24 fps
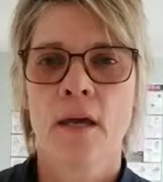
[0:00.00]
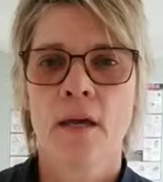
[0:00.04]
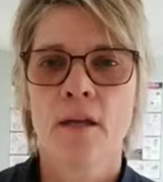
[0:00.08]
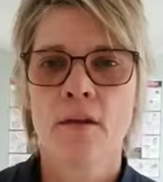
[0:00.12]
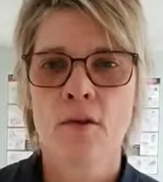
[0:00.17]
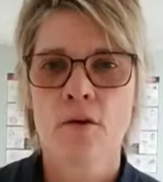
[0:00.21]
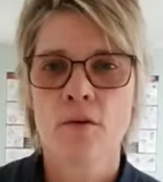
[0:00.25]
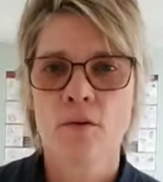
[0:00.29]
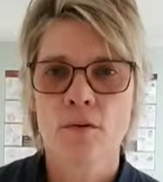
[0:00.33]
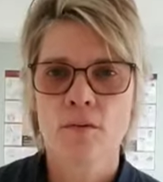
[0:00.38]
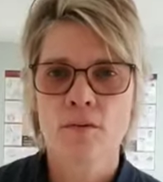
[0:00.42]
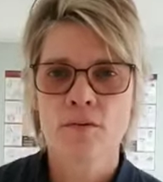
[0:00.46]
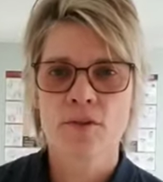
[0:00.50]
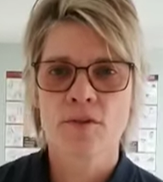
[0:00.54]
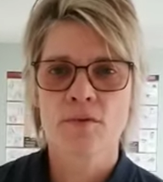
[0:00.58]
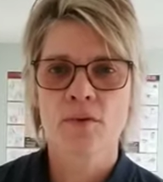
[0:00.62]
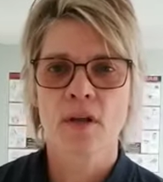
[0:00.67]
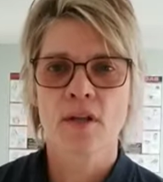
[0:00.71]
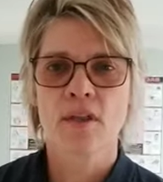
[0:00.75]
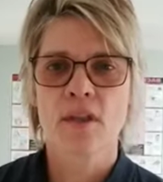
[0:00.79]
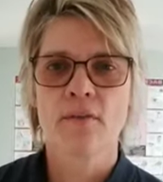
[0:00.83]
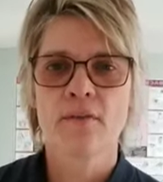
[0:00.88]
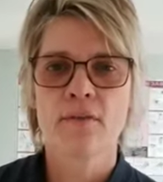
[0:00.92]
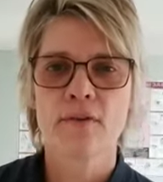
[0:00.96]
Hello,
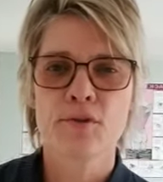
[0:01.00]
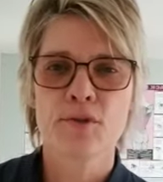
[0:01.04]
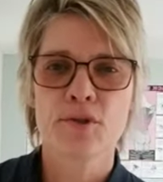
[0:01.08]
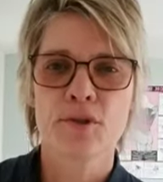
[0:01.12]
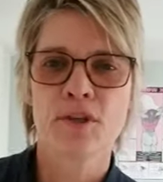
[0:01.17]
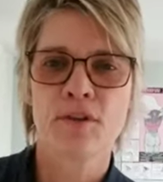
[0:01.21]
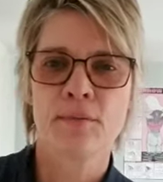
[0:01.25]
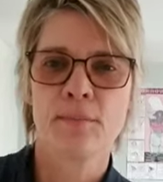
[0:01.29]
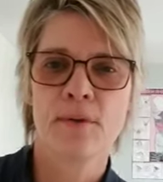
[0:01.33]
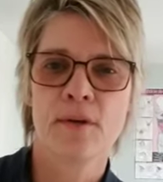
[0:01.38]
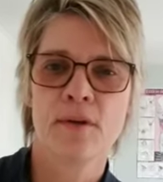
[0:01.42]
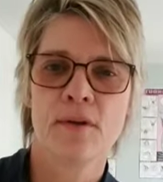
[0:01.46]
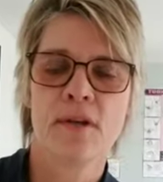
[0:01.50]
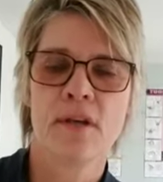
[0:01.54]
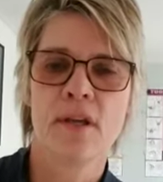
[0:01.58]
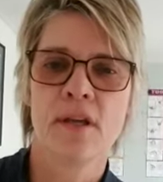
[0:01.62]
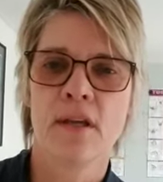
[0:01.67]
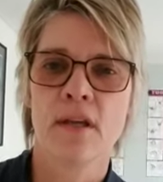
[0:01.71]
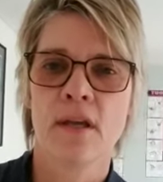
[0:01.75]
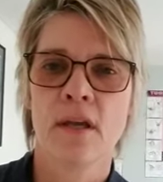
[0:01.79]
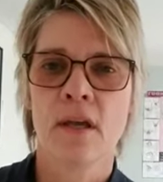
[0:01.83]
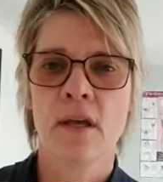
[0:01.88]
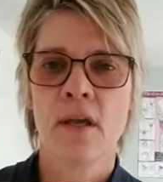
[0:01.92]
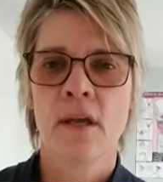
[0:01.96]
Strength Evolution
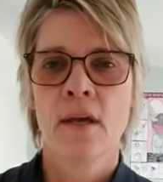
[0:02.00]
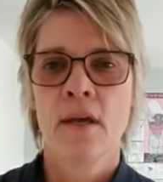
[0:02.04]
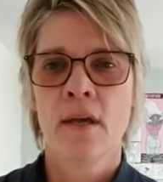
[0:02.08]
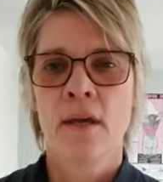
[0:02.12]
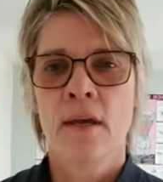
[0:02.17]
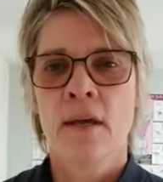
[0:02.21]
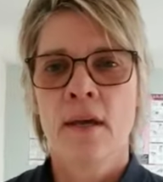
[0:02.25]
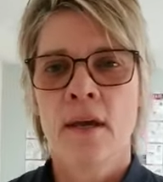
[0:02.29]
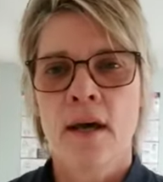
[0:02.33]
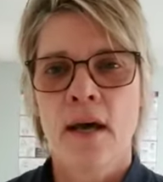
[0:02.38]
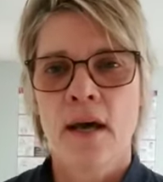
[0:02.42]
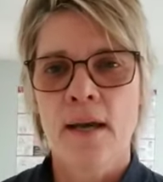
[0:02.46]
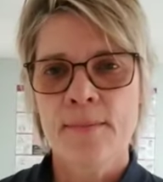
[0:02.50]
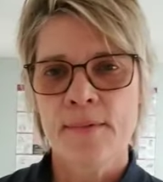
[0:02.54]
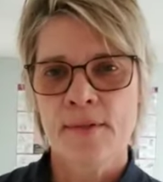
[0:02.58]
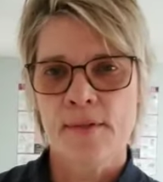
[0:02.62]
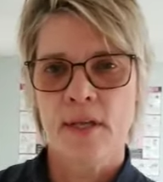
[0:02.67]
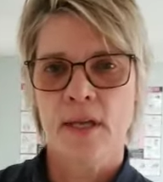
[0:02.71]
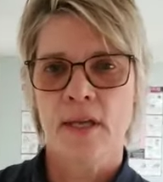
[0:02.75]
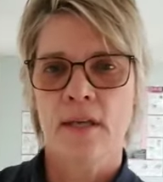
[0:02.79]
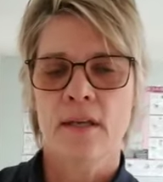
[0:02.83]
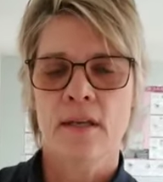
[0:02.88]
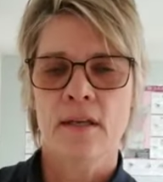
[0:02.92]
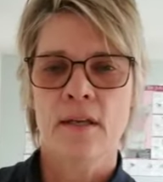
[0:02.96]
community. I'm
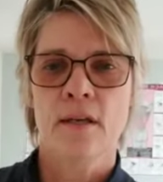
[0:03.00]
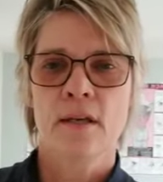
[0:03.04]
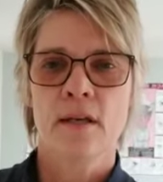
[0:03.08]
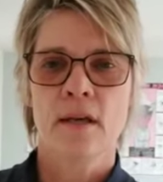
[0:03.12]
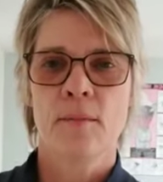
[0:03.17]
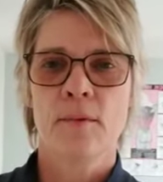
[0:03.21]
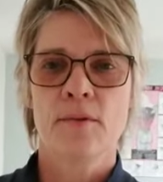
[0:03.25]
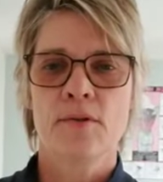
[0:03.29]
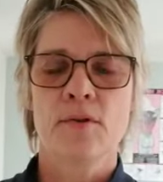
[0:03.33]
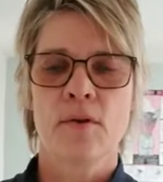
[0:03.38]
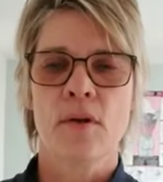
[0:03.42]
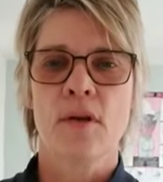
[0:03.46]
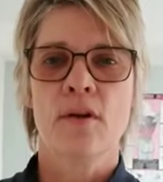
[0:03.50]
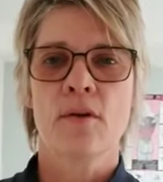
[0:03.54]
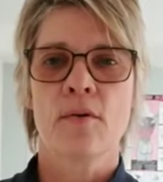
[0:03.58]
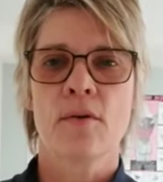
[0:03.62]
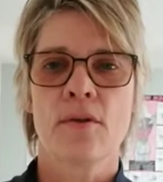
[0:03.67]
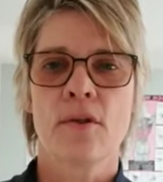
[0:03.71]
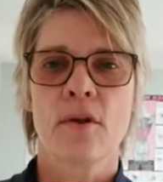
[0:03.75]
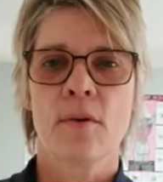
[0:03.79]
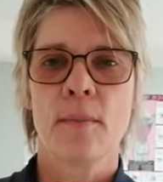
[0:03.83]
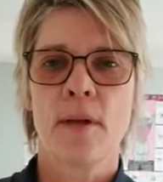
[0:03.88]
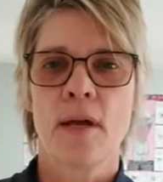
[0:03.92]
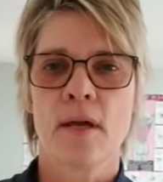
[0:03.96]
Sandy. I'm a trainer
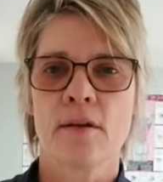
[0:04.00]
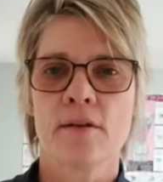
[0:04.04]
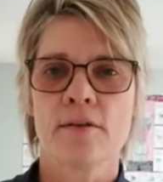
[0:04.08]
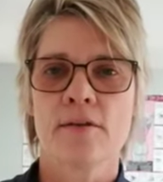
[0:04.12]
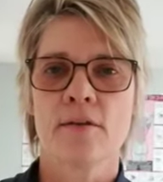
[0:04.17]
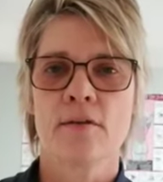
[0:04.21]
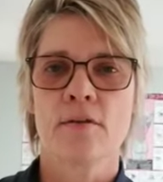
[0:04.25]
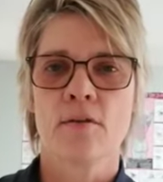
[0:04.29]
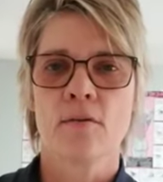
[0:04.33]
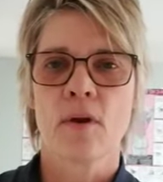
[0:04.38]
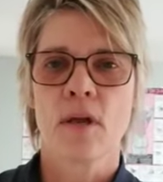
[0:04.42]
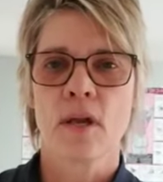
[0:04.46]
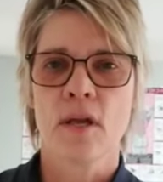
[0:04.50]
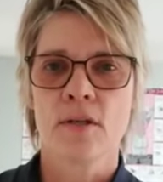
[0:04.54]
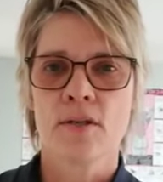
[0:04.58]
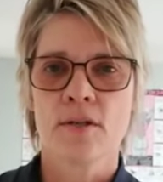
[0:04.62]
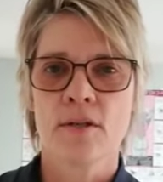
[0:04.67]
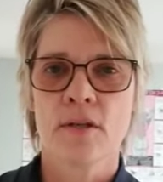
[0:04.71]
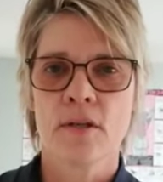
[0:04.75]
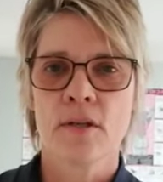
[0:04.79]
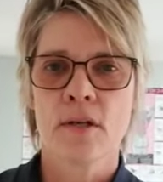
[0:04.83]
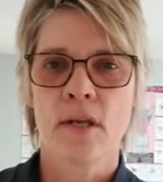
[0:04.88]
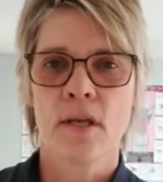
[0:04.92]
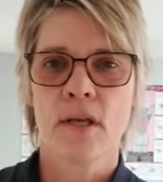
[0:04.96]
with our Madison
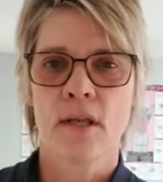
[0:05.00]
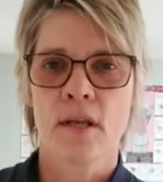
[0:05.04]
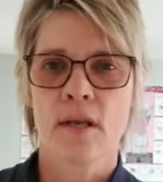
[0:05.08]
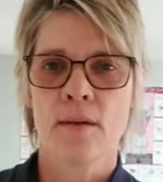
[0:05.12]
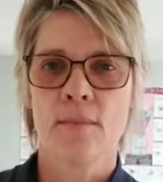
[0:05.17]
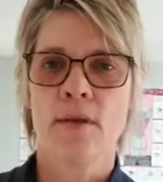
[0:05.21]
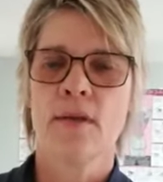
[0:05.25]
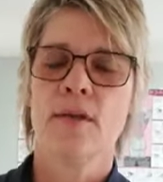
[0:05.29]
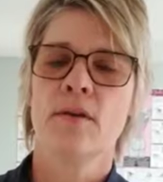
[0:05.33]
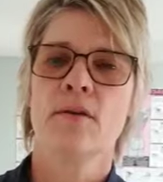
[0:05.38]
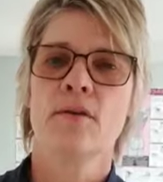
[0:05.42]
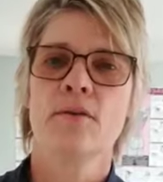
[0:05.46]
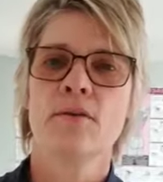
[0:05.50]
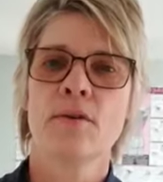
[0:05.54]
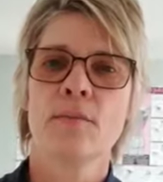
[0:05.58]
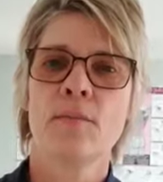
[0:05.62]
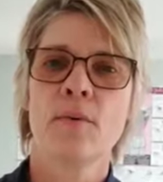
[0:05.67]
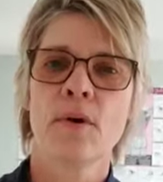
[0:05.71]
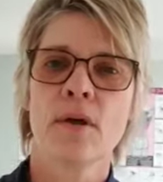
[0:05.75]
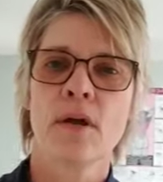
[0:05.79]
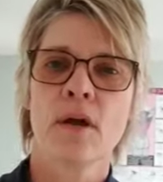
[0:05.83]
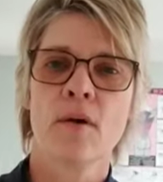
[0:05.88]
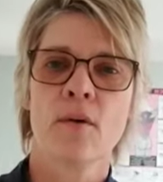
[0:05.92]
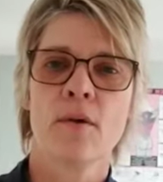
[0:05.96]
location, and I'm here to
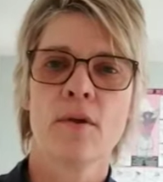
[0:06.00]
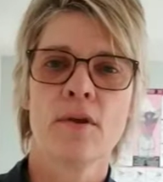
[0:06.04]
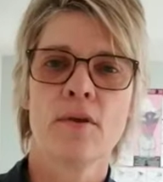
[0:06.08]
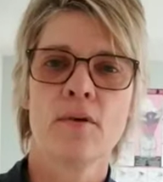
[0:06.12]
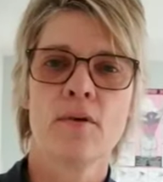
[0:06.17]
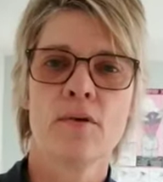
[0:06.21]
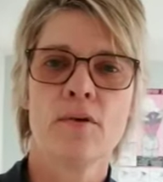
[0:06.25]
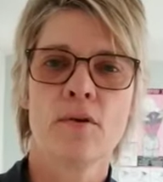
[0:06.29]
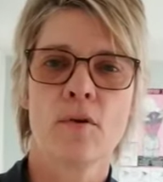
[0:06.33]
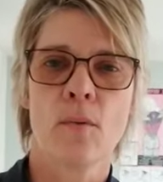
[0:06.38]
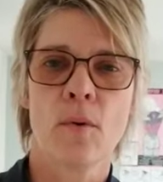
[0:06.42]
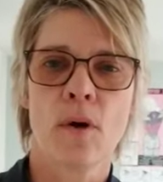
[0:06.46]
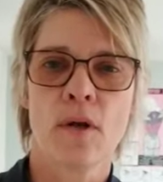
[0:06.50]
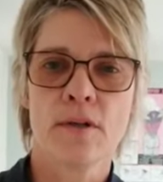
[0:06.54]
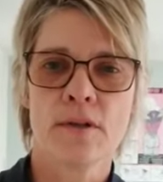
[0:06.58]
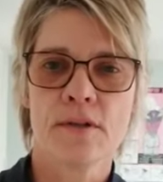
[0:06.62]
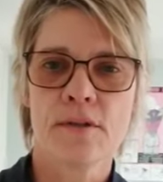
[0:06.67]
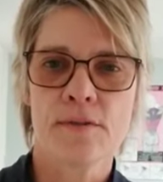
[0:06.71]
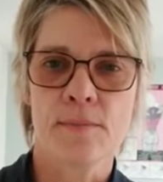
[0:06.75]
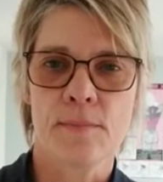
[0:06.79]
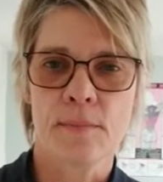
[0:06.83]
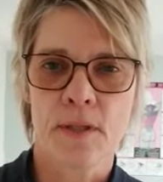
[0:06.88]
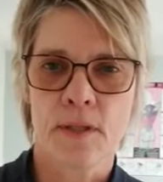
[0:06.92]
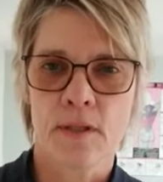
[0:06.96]
bring you your
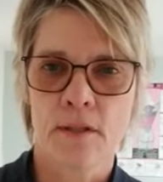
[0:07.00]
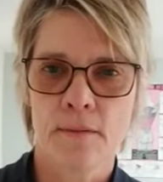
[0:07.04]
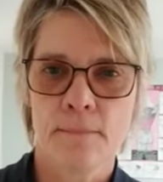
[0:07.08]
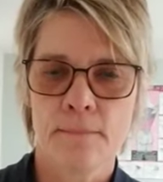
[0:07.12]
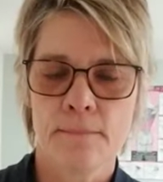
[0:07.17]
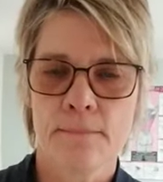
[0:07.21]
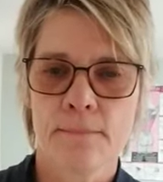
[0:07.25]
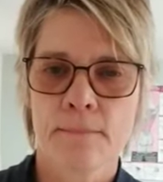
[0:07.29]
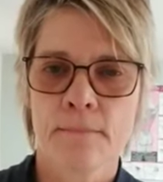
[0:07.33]
Wellness Minute.